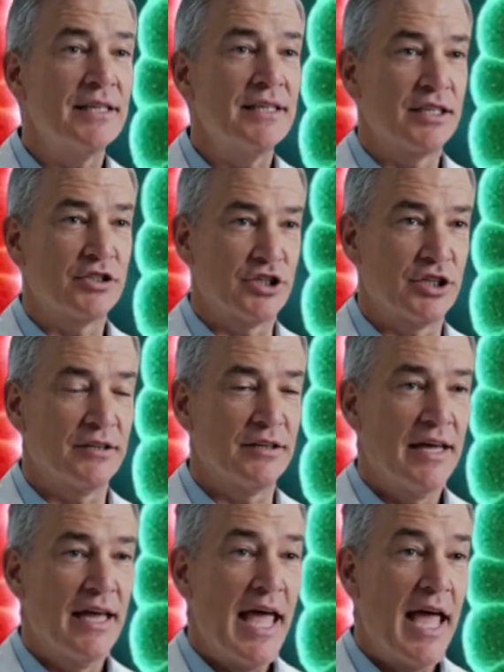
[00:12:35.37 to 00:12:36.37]
work
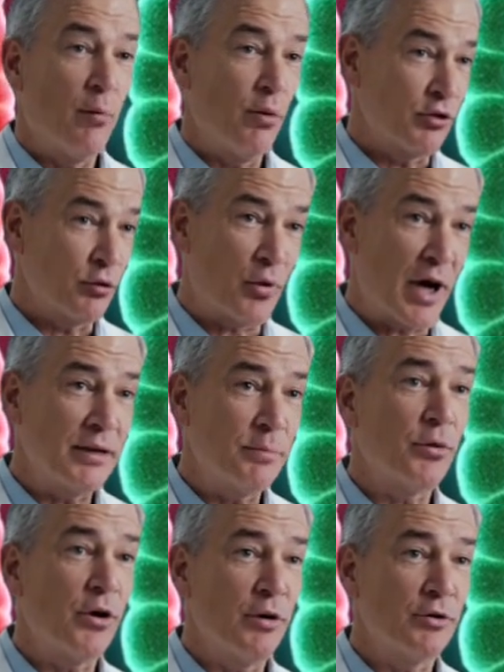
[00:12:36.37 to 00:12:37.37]
again. And that's
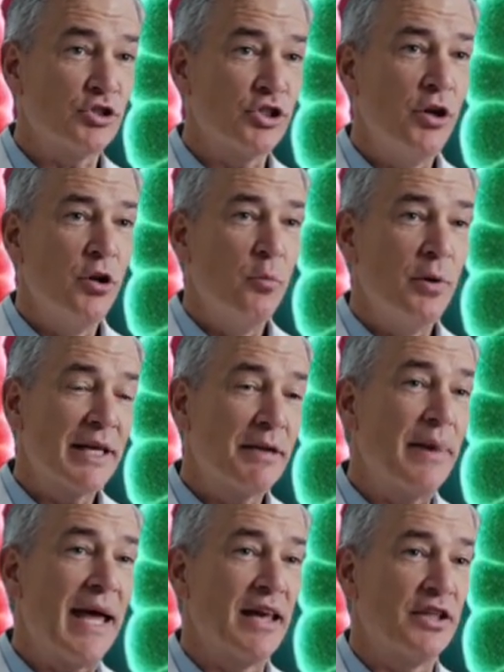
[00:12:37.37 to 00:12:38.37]
exactly what we'll
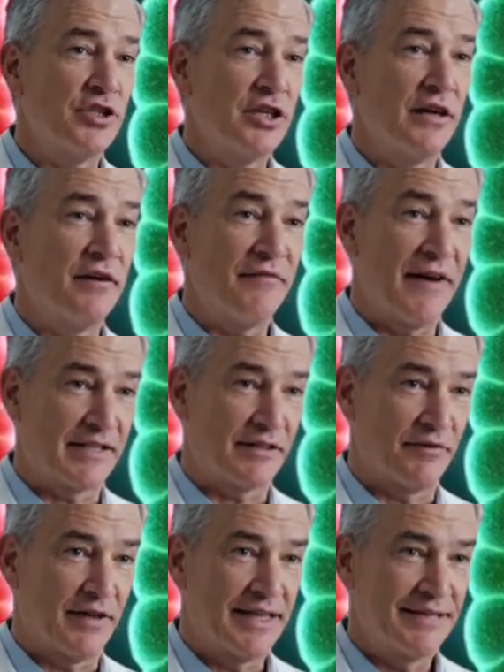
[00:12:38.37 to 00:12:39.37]
explore next.
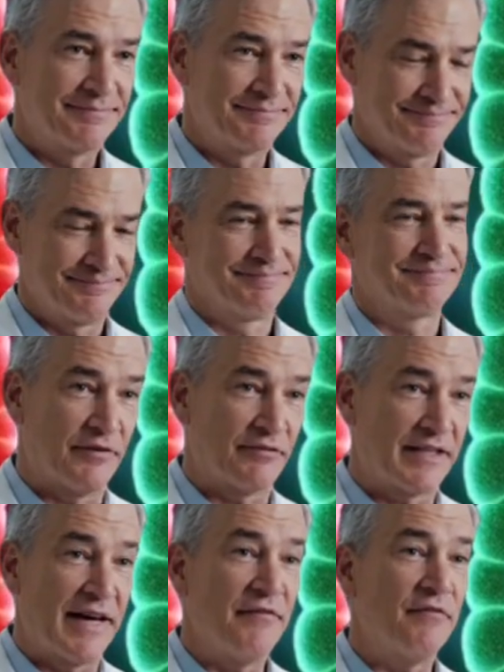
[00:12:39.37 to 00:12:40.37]
Because in the final
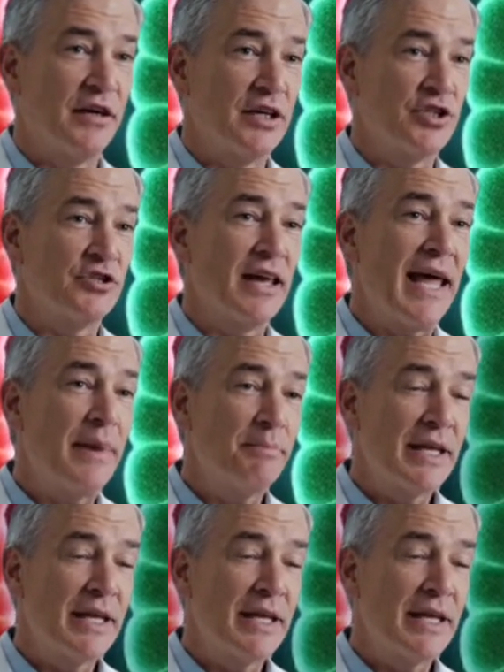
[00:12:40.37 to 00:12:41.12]
part, you'll